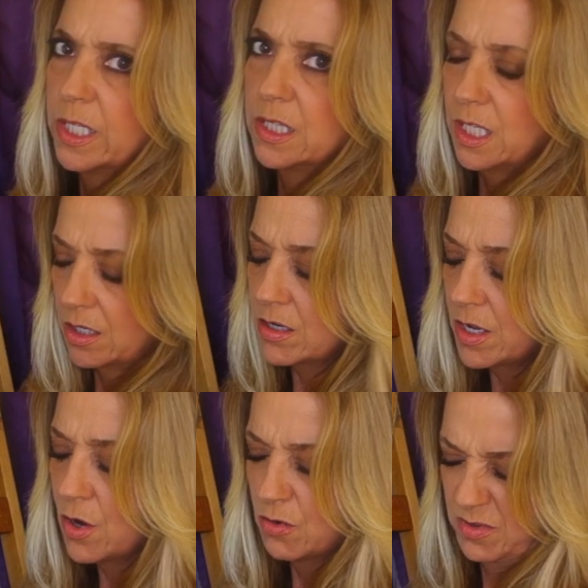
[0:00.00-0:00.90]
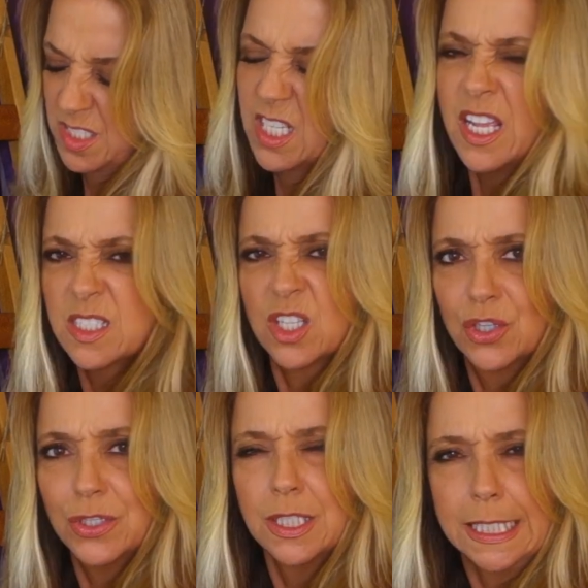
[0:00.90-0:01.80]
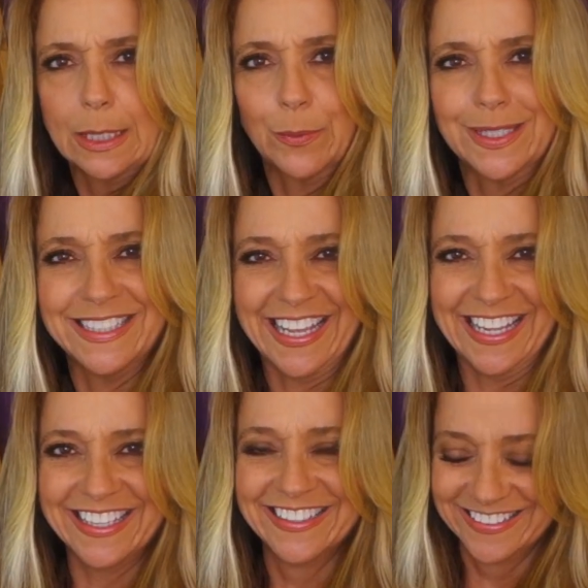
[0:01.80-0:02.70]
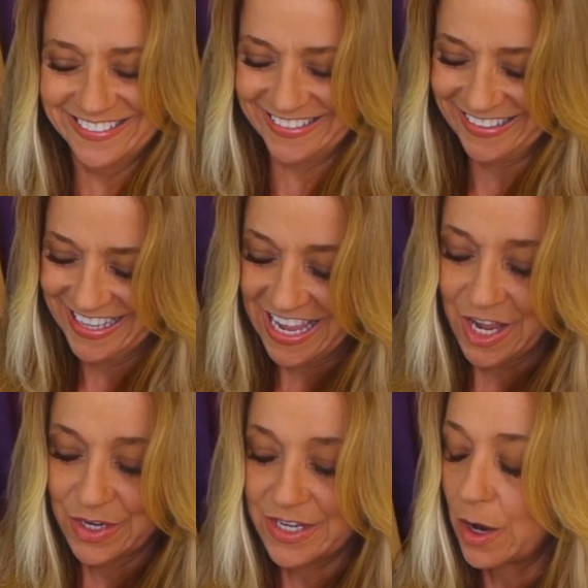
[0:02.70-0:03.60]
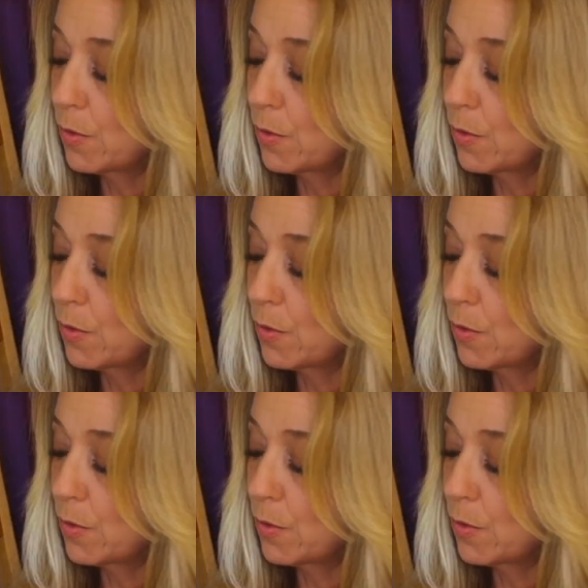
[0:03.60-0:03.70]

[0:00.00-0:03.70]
in there. Well, today is a good liquid day. Now